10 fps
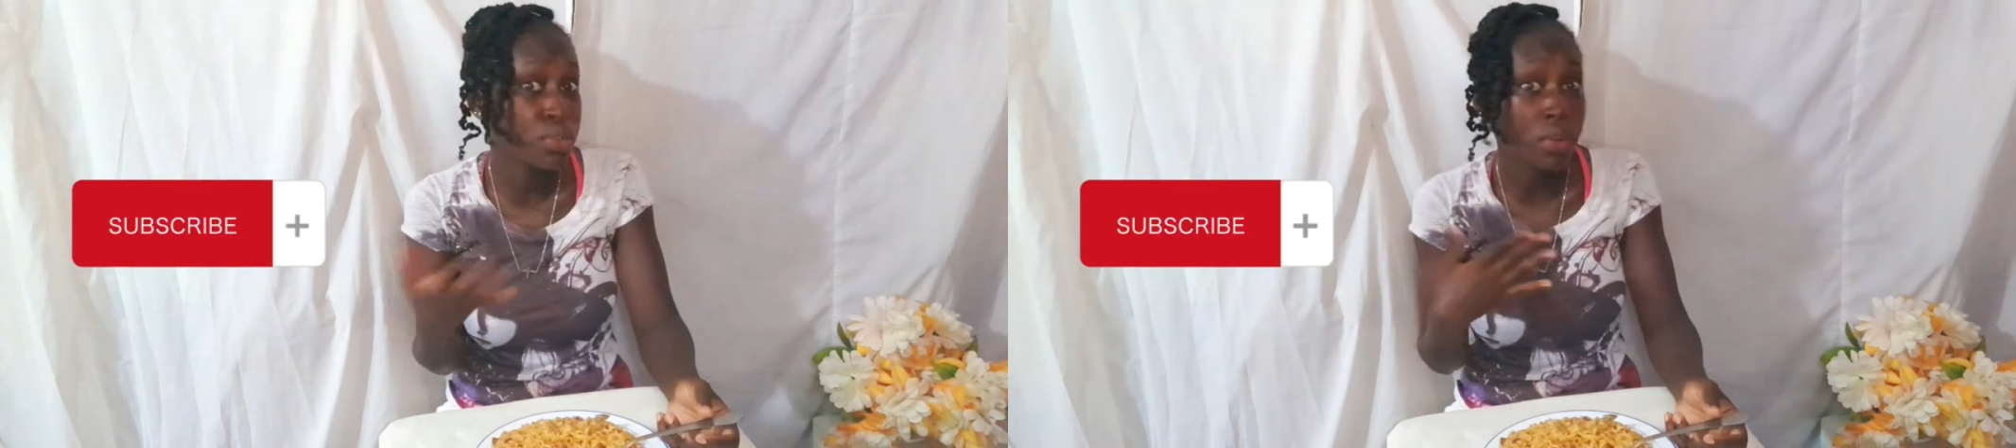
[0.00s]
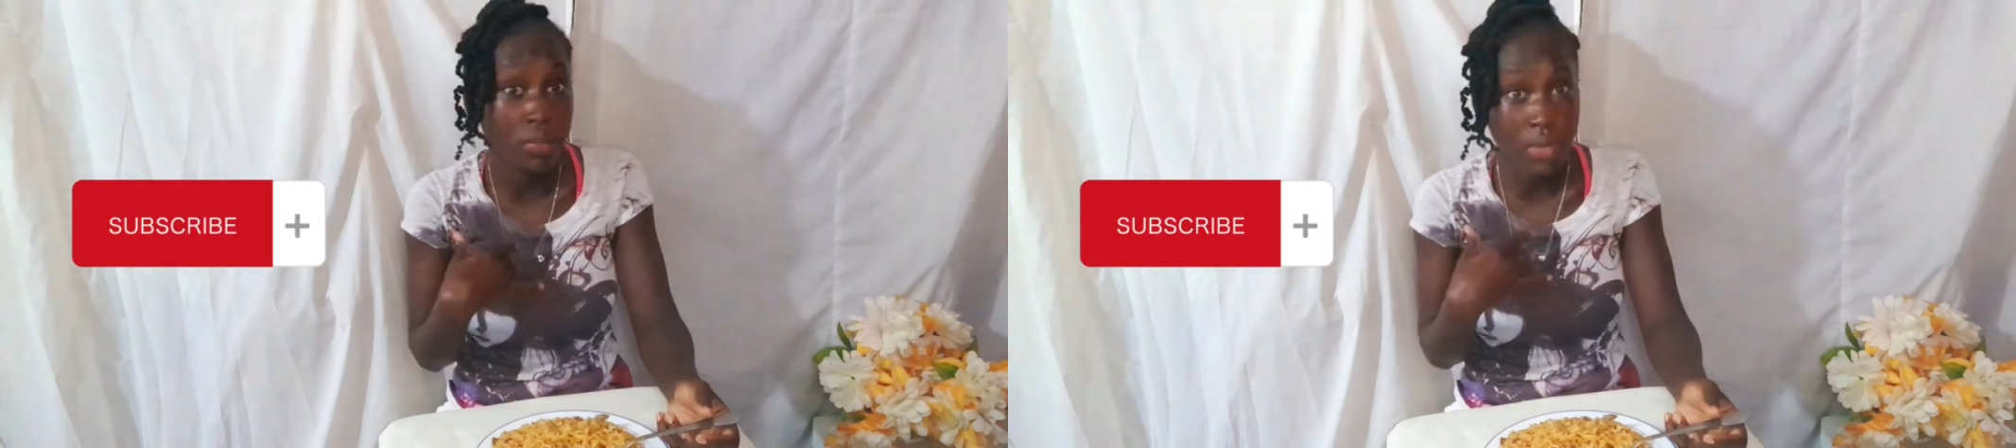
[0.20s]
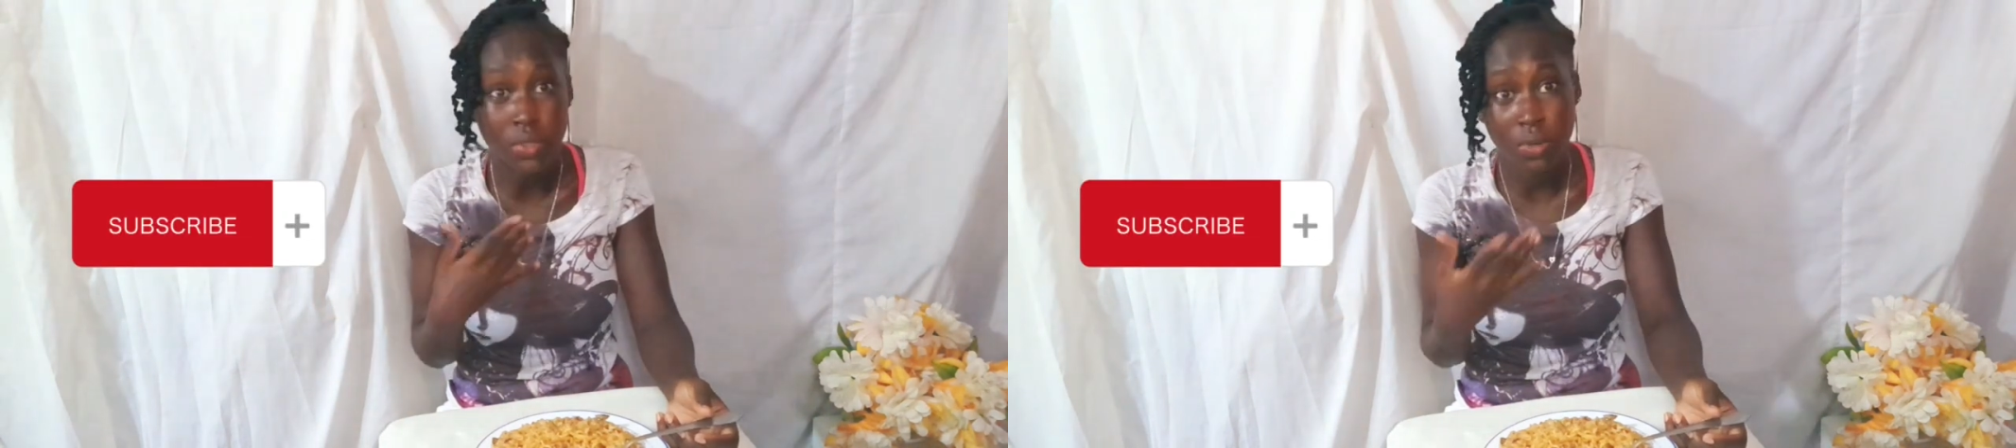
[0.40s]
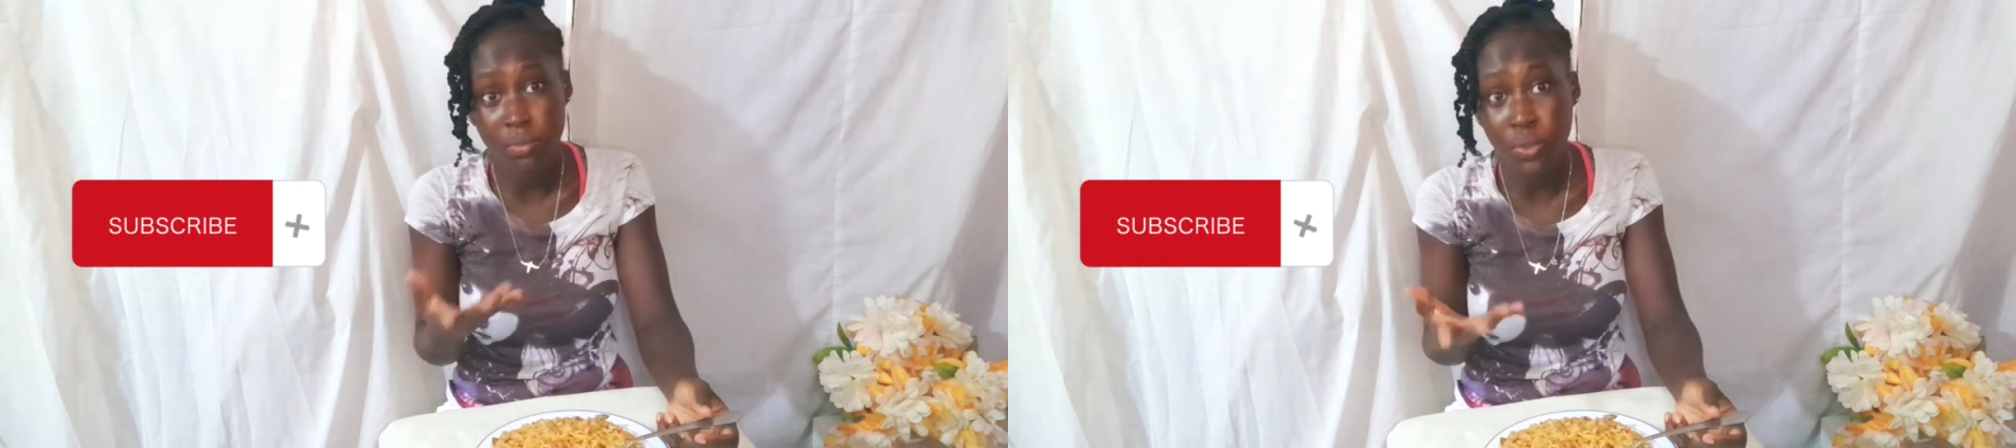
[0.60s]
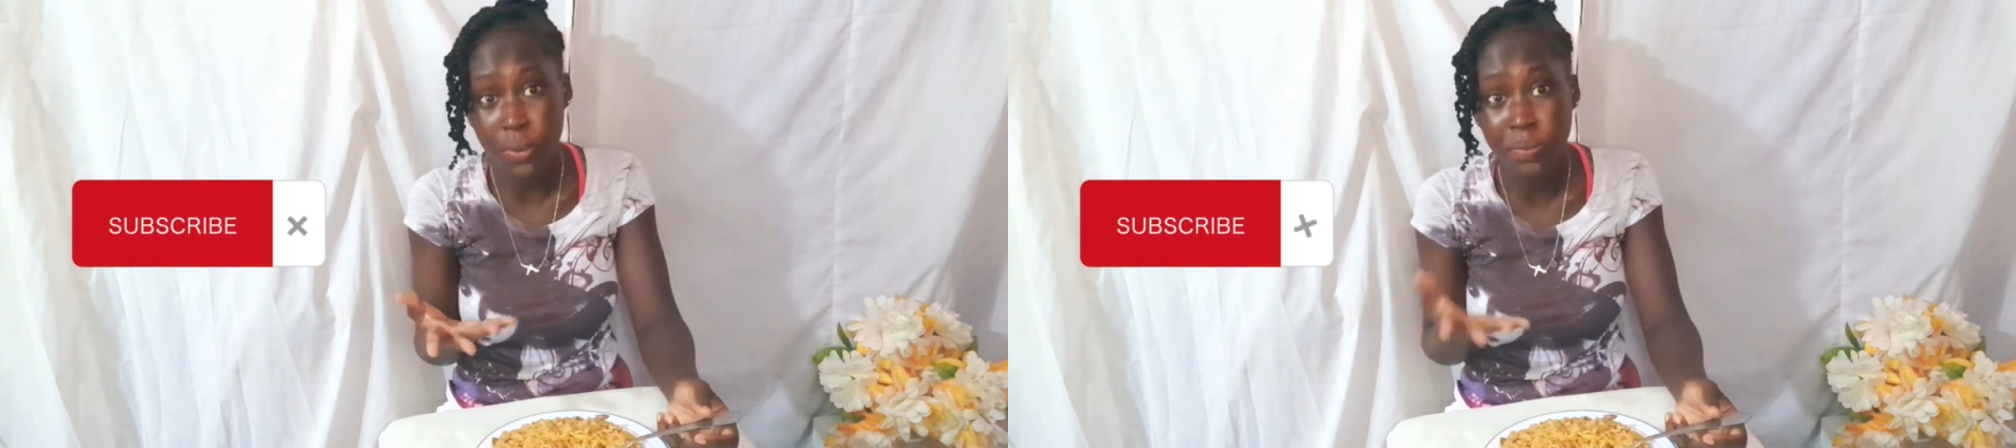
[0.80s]
so that's what
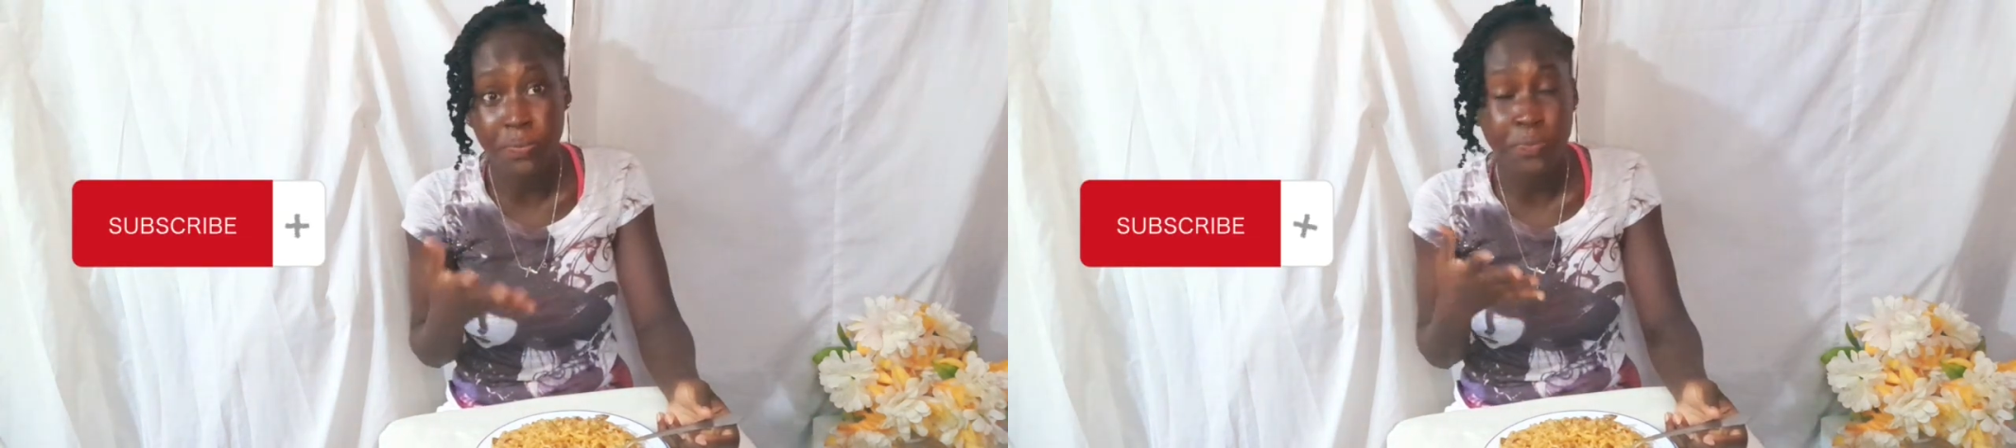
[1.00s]
I'm doing.